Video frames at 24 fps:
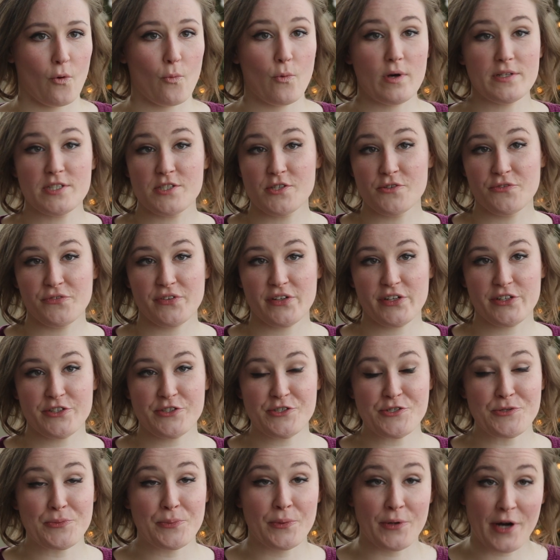Once you
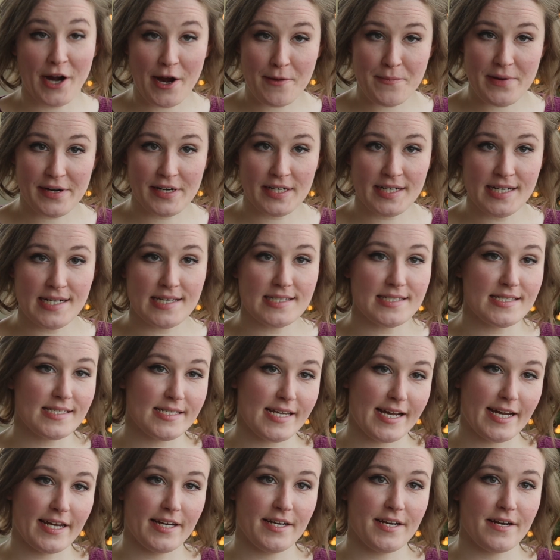finish your primary and
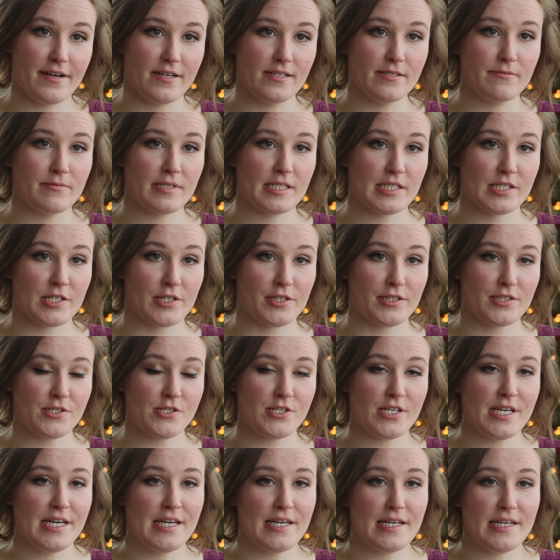secondary
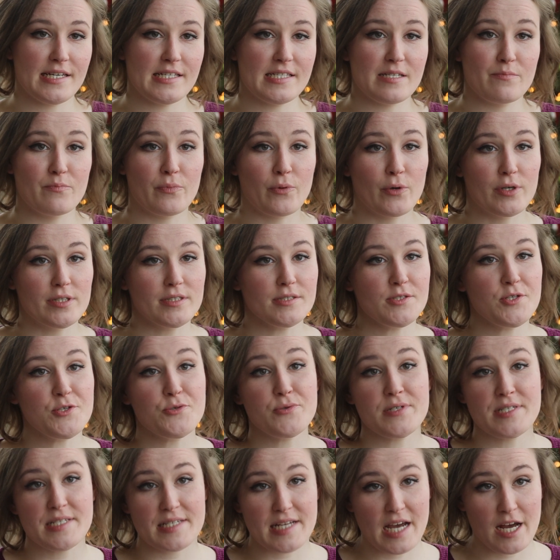research, it's important to
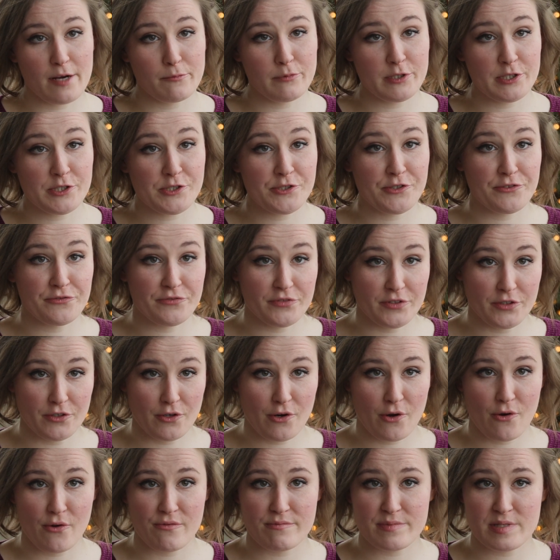establish your
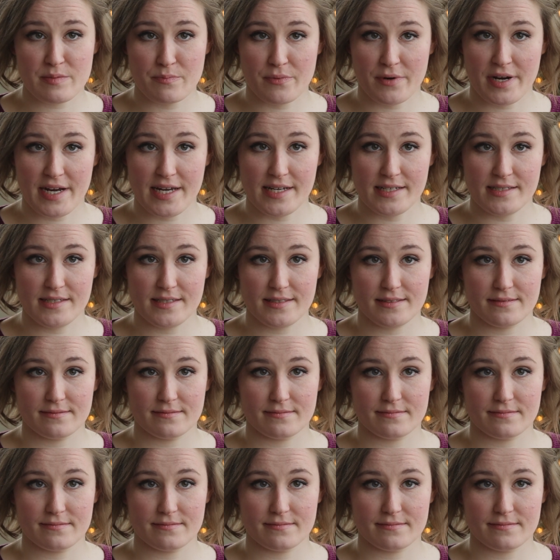funeral home's brand.